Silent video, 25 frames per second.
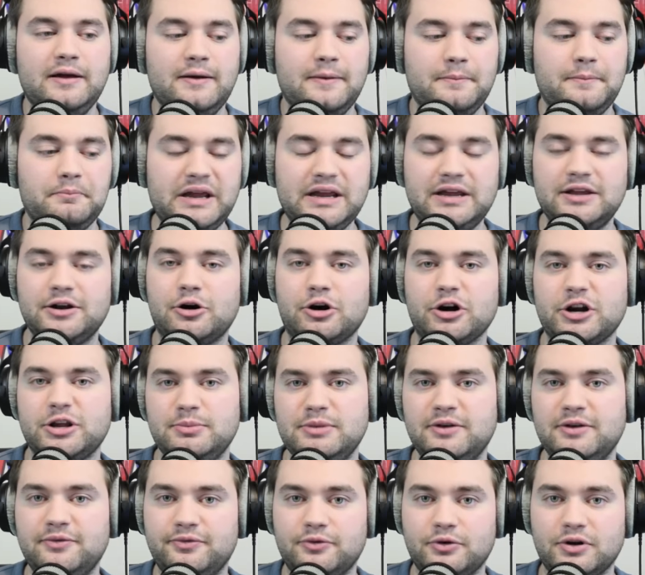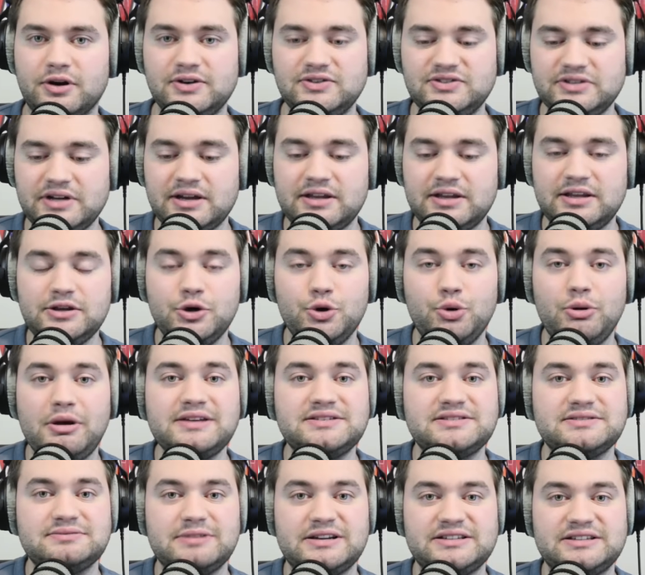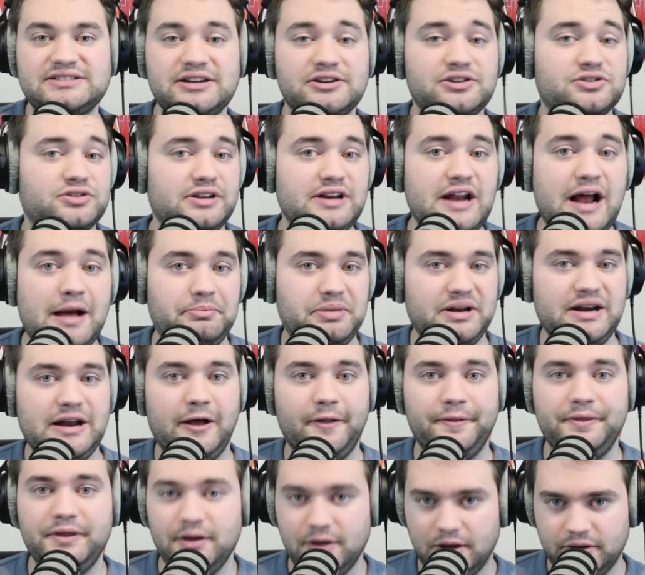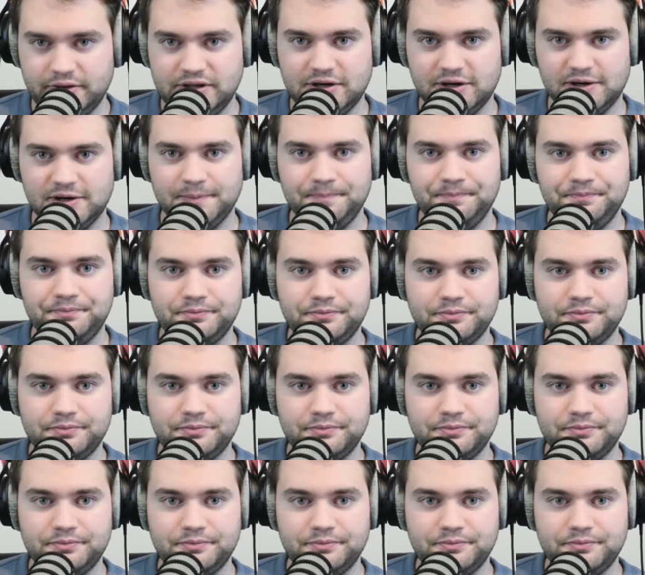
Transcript: make an argument for Kentucky, who has essentially not been healthy all year